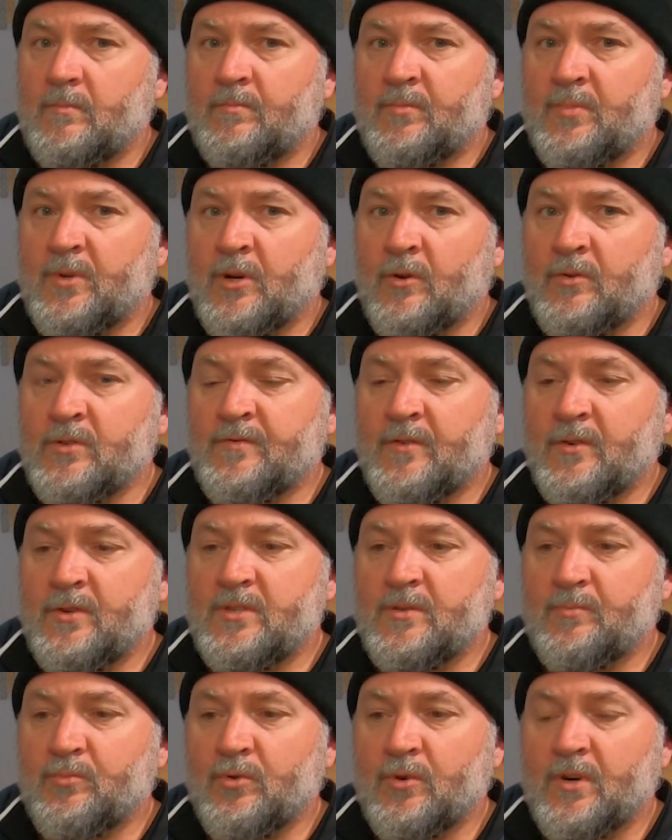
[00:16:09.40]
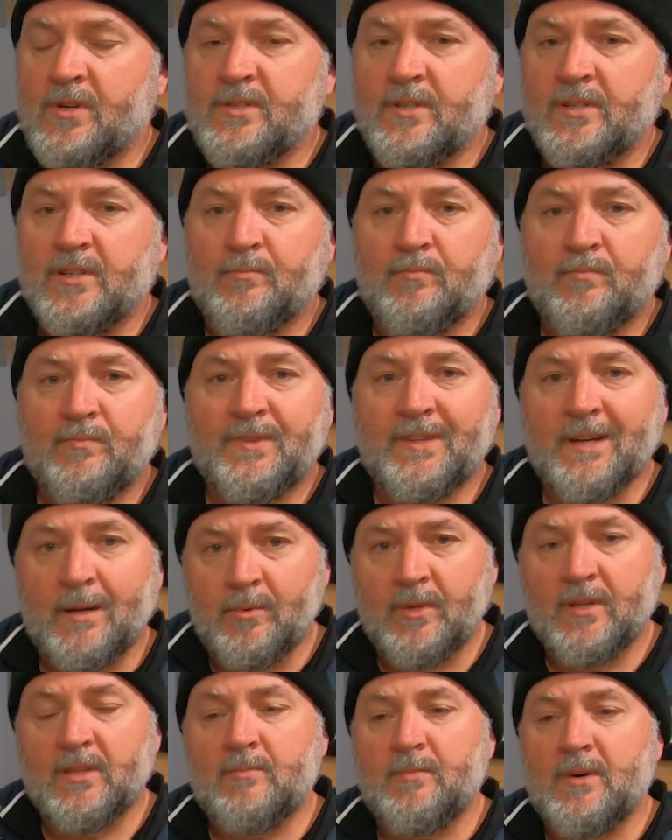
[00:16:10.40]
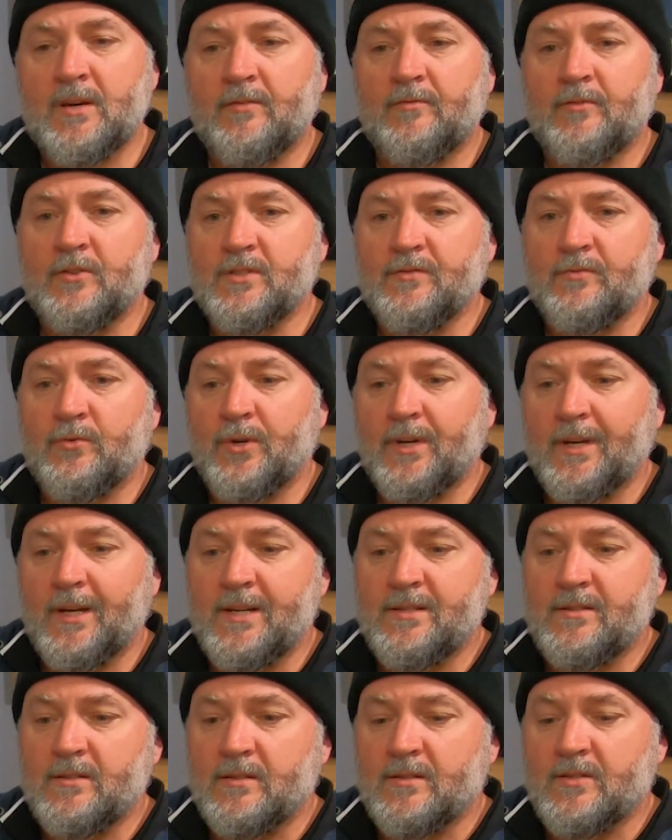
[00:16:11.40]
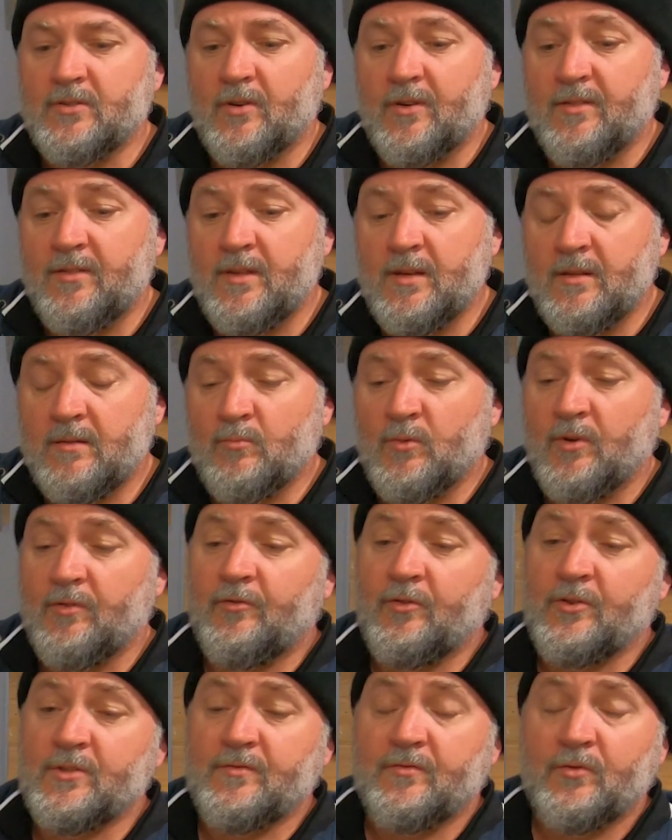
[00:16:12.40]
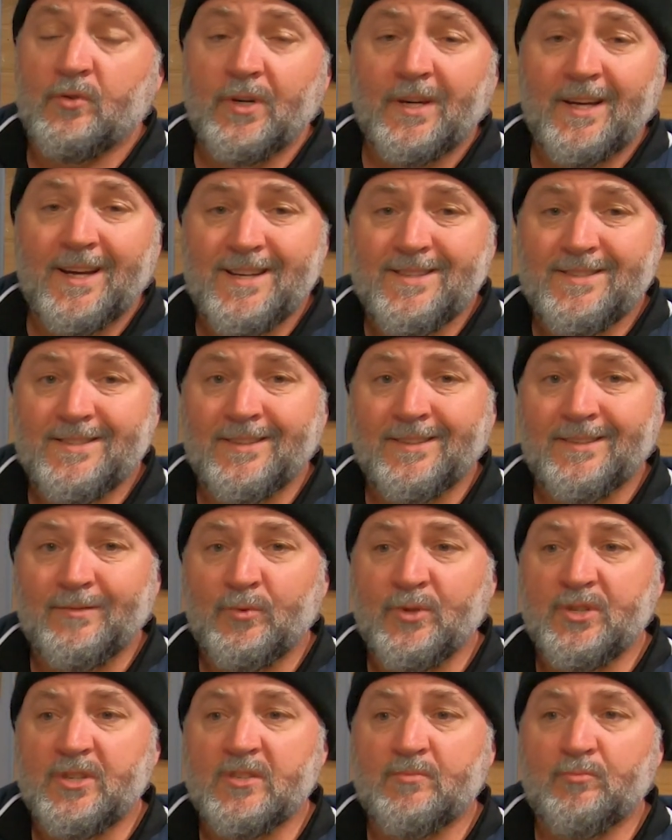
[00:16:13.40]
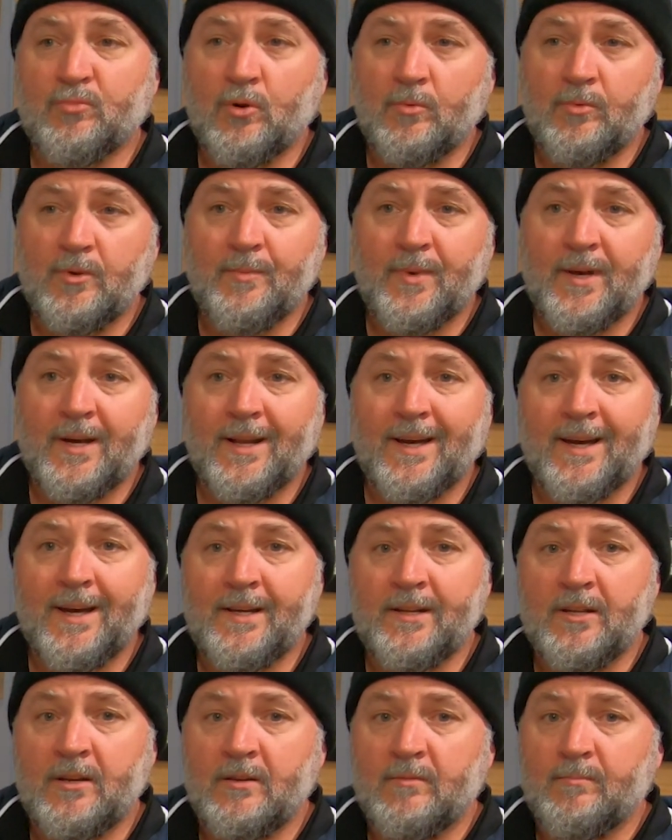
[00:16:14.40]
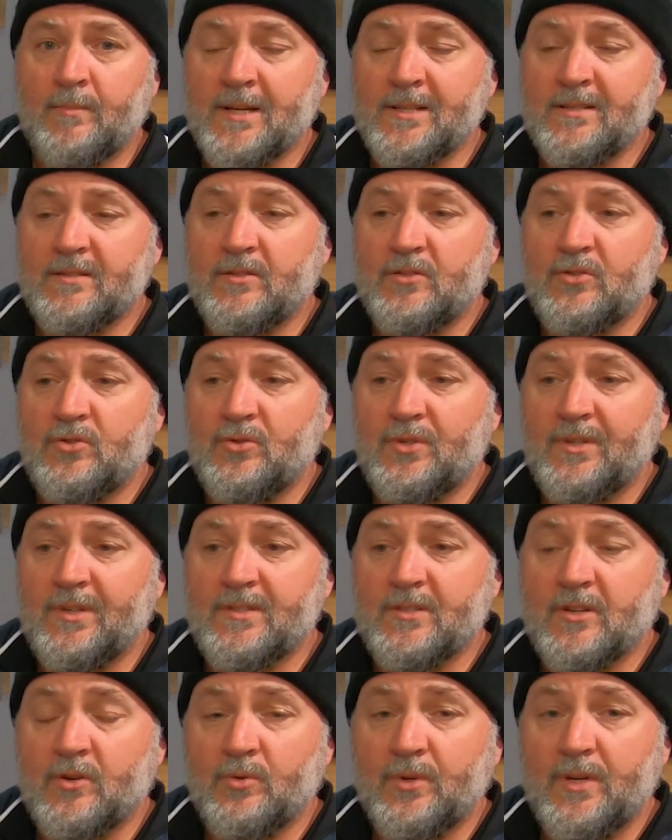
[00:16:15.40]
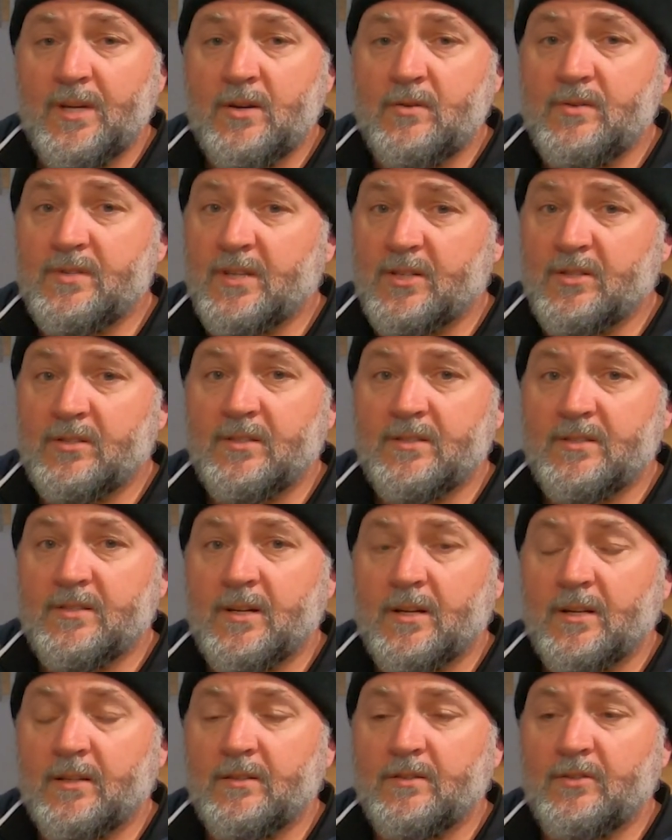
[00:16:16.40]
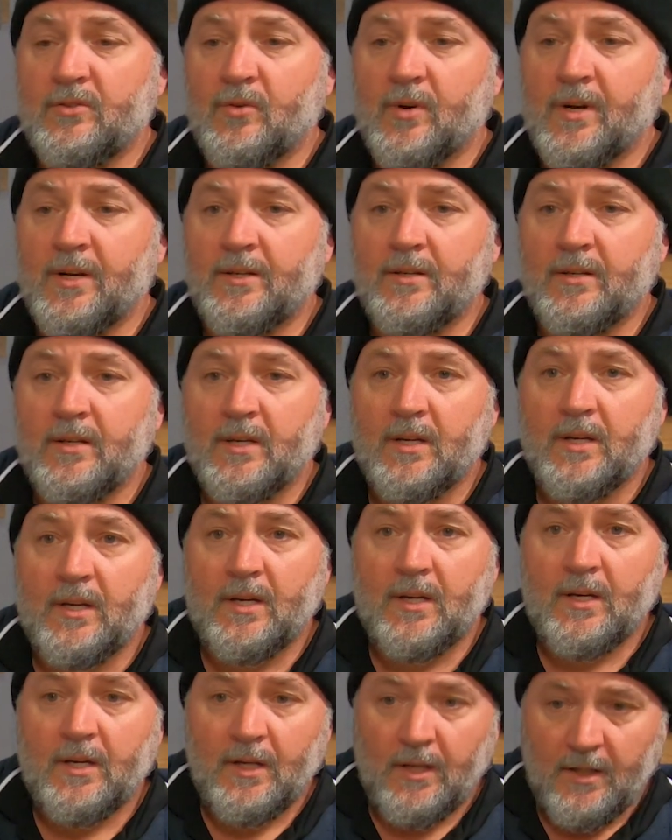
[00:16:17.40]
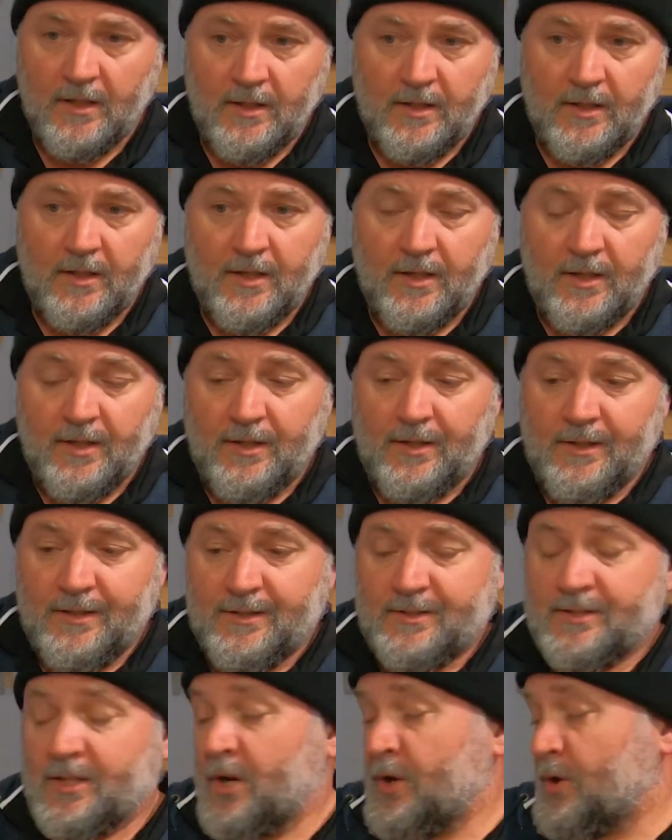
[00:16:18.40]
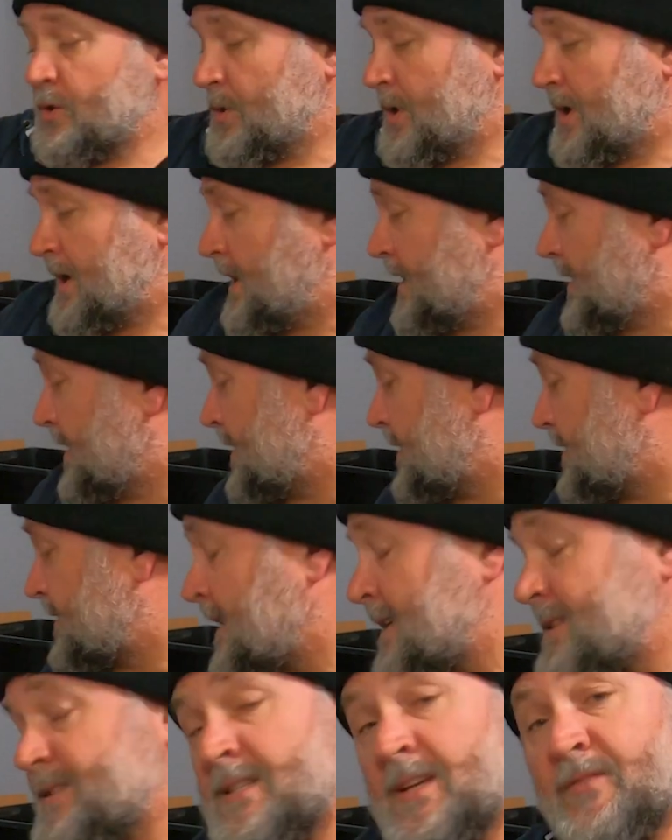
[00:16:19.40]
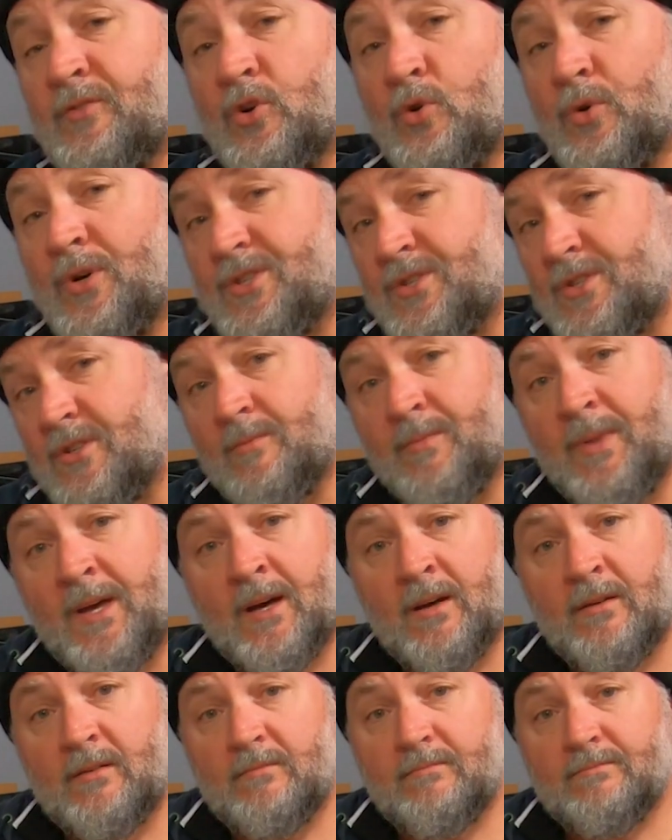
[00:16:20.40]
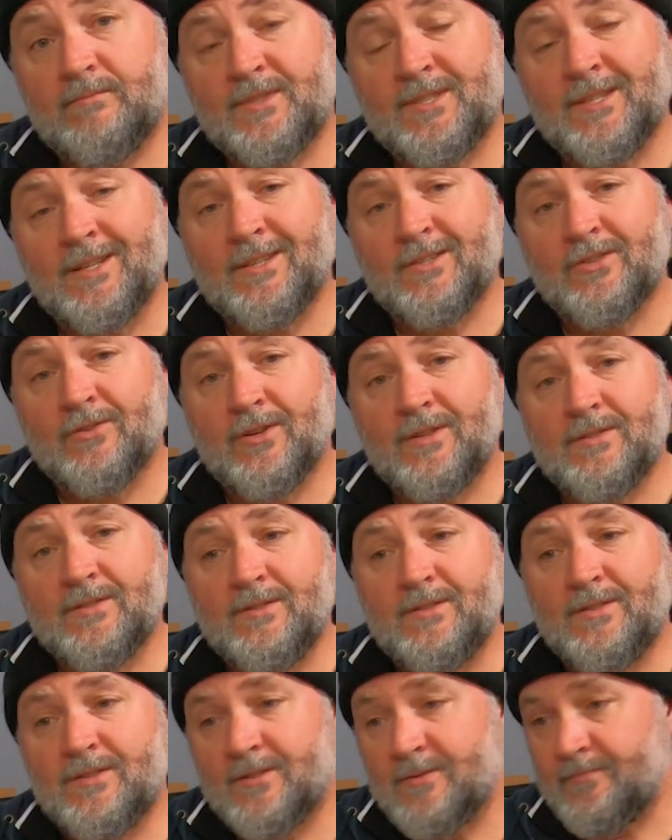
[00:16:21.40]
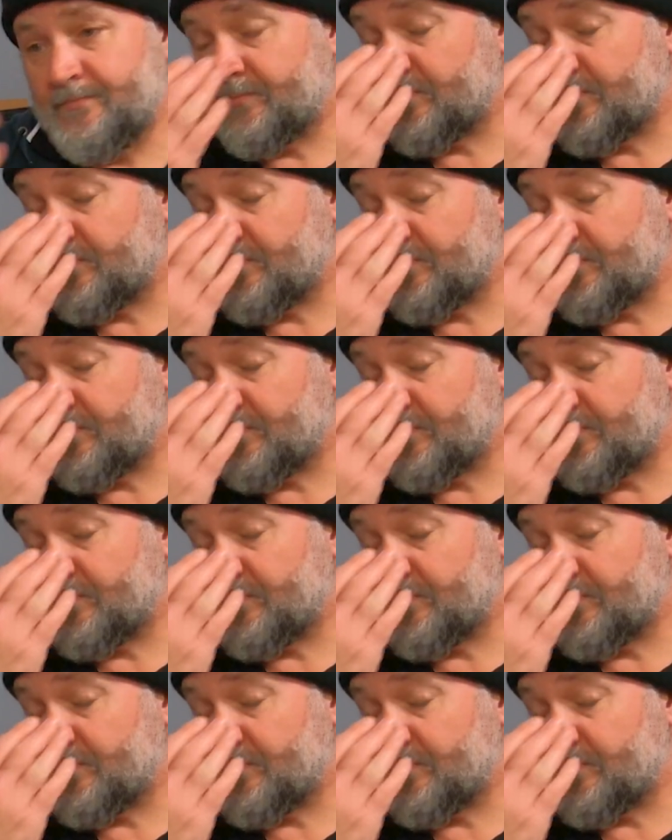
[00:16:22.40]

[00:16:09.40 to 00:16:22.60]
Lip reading: But I was very surprised. I ended up doubling the amount of phosphoric acid. So I think my phosphoric acid, which is probably about 18 months to 2 years old now, is actually starting to degrade. So that's another question about sanitizers.